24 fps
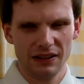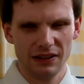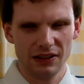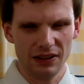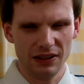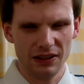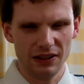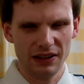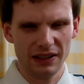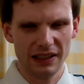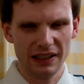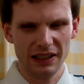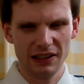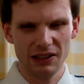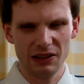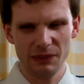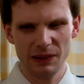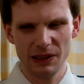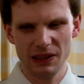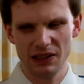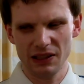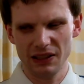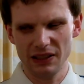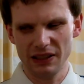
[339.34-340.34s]
So now
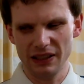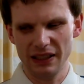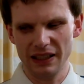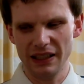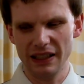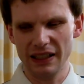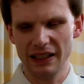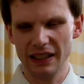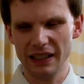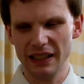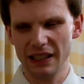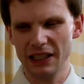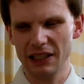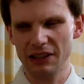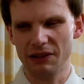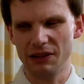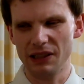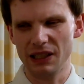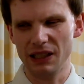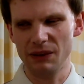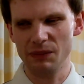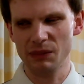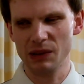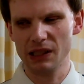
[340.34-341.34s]
coming to the
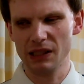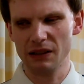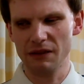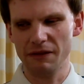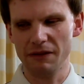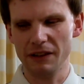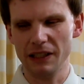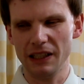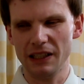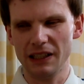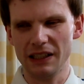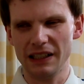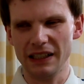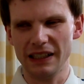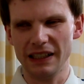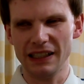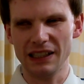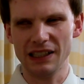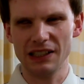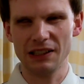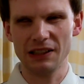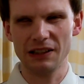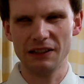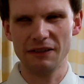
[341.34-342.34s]
Echo Aim's
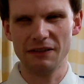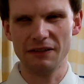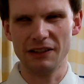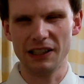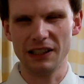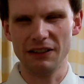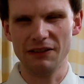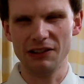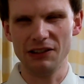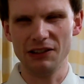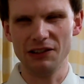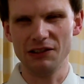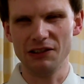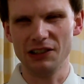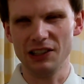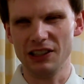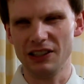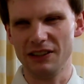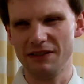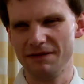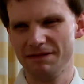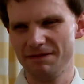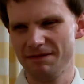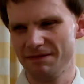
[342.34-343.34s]
VIS
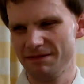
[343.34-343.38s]
500.